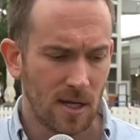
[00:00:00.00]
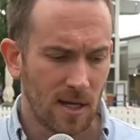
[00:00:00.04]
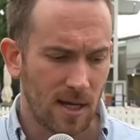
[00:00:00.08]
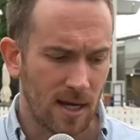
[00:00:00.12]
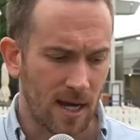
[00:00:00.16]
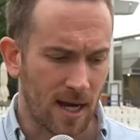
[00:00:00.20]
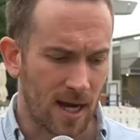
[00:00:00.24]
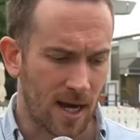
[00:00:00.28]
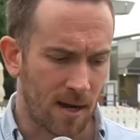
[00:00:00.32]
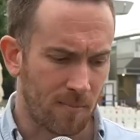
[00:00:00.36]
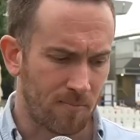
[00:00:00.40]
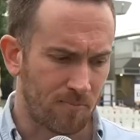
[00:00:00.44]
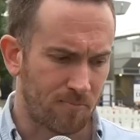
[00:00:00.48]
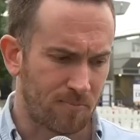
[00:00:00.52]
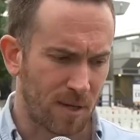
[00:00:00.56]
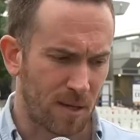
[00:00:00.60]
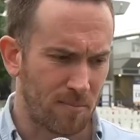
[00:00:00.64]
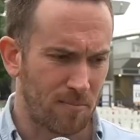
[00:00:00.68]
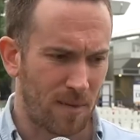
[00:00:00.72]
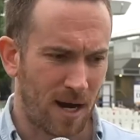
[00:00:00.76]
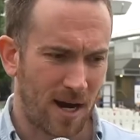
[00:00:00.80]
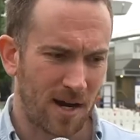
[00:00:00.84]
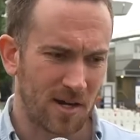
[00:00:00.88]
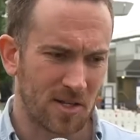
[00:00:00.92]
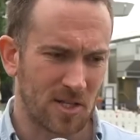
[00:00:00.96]
But
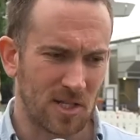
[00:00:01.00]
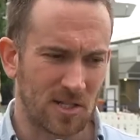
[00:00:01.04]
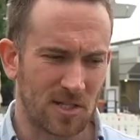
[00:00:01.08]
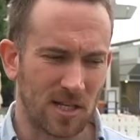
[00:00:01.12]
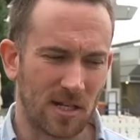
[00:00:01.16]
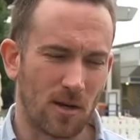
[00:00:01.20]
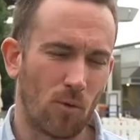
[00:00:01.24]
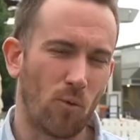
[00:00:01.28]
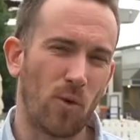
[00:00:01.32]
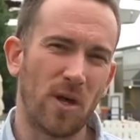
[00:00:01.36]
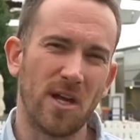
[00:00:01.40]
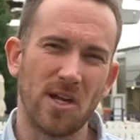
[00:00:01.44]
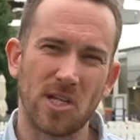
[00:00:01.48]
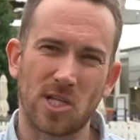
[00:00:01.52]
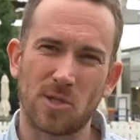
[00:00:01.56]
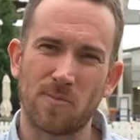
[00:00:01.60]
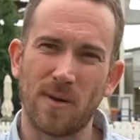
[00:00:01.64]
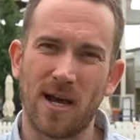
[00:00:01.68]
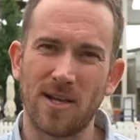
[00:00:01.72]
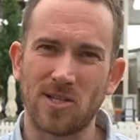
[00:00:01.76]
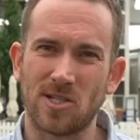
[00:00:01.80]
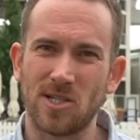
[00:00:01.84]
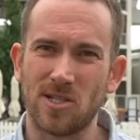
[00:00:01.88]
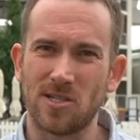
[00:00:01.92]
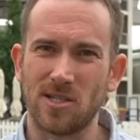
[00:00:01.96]
Marnus is in a weird
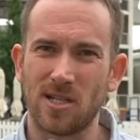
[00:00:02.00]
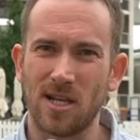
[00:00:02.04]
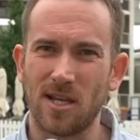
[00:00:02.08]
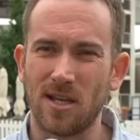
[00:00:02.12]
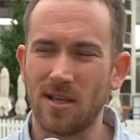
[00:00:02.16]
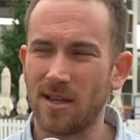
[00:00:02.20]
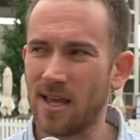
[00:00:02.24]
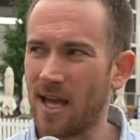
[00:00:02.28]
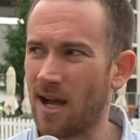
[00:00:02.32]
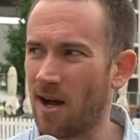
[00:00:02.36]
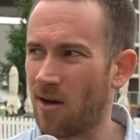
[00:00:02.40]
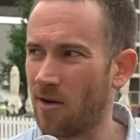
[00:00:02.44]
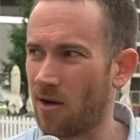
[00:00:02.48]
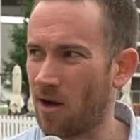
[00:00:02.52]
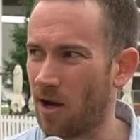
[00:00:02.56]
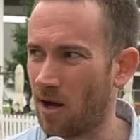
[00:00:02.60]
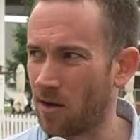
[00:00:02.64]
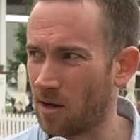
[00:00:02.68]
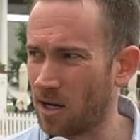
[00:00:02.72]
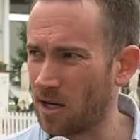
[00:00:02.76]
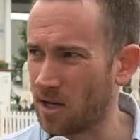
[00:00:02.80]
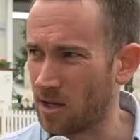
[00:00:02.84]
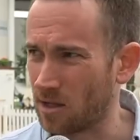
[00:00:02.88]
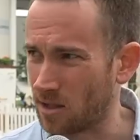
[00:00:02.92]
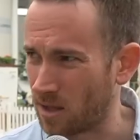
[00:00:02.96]
space, isn't he? Now, I'm
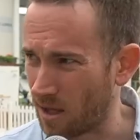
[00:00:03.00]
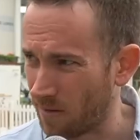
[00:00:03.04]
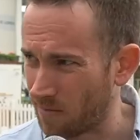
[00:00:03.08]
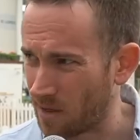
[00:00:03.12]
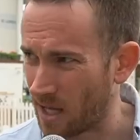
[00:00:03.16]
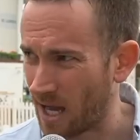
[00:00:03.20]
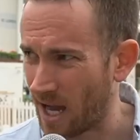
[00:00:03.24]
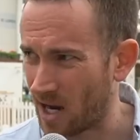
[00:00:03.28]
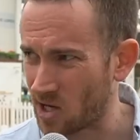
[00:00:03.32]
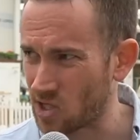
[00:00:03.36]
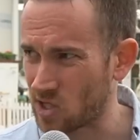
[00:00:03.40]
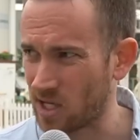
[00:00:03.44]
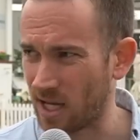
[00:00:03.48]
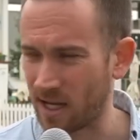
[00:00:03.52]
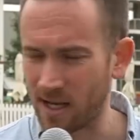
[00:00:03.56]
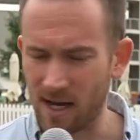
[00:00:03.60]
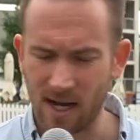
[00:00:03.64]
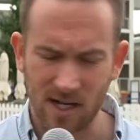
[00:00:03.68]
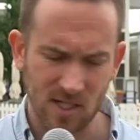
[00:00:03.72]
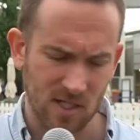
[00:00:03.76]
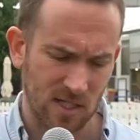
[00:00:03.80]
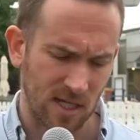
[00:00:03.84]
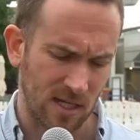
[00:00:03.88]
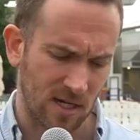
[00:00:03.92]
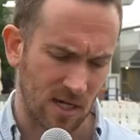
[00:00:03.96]
going to give you hashtag
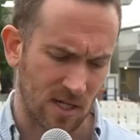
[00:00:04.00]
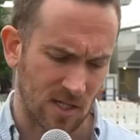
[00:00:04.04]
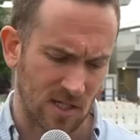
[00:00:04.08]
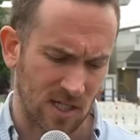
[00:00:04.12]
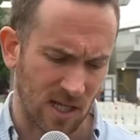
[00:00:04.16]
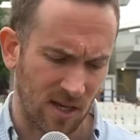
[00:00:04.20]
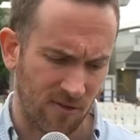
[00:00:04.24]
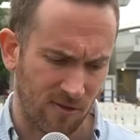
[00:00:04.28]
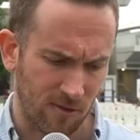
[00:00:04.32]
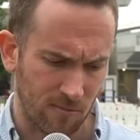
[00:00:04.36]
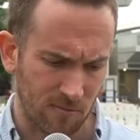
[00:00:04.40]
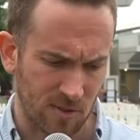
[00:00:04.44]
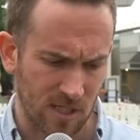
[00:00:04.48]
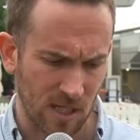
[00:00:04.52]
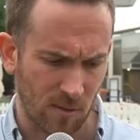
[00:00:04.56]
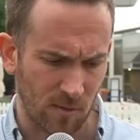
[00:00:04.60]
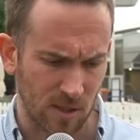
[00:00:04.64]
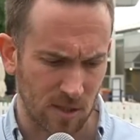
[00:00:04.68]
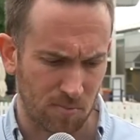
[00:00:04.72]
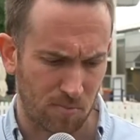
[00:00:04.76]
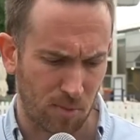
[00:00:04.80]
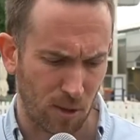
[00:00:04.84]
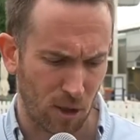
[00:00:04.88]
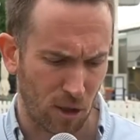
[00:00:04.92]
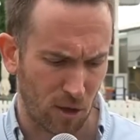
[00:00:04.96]
#AskCDC from
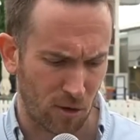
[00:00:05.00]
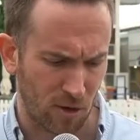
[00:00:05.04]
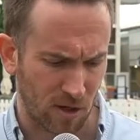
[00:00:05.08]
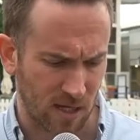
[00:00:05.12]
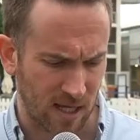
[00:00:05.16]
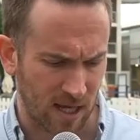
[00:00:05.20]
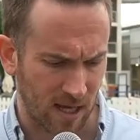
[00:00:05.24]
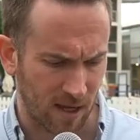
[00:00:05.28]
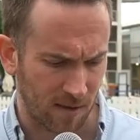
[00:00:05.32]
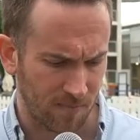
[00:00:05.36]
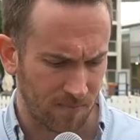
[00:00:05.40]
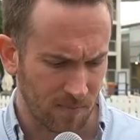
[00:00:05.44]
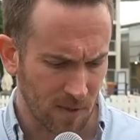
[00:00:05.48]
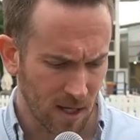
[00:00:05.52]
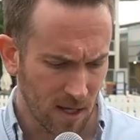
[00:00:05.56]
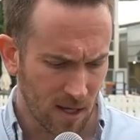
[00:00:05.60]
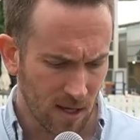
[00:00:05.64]
someone's burner account.